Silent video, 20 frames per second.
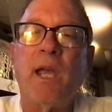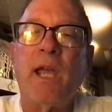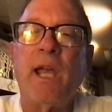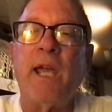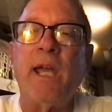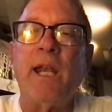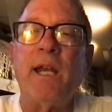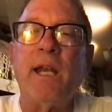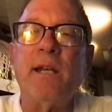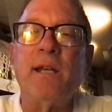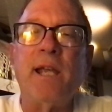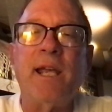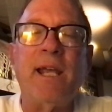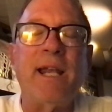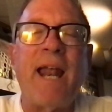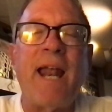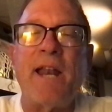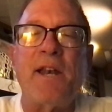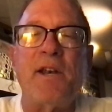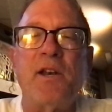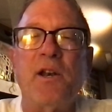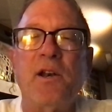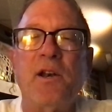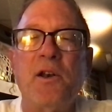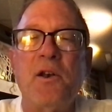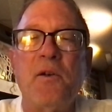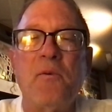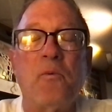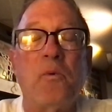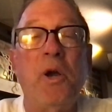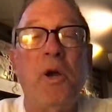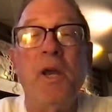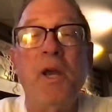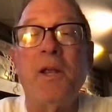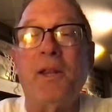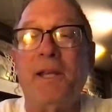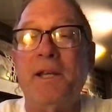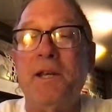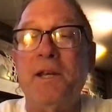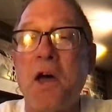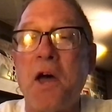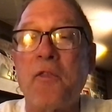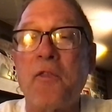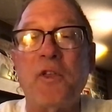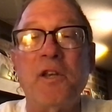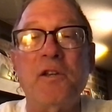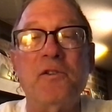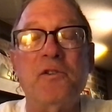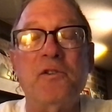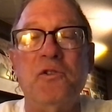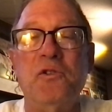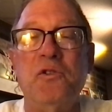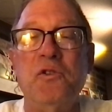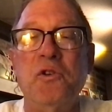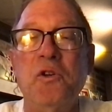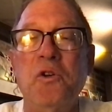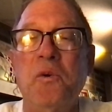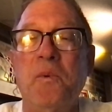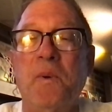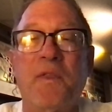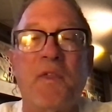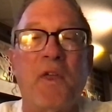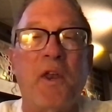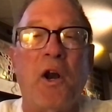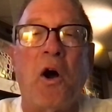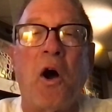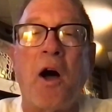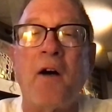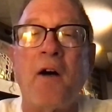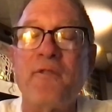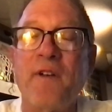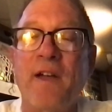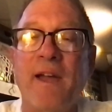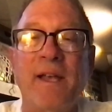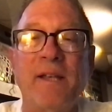And it had really nothing to do with an offense.